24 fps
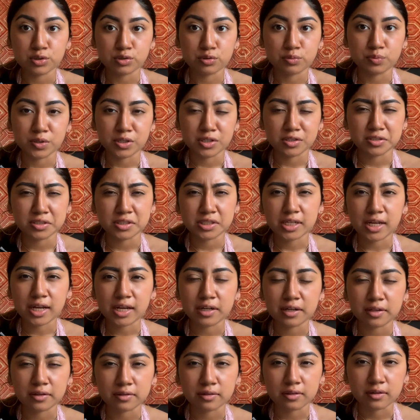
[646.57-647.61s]
to because it's
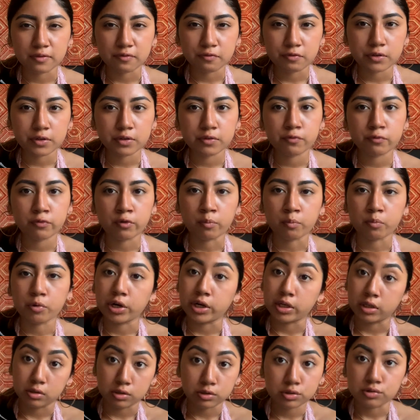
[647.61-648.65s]
kind of different from what I
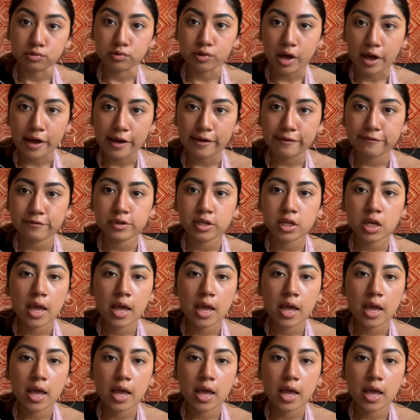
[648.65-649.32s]
used to have,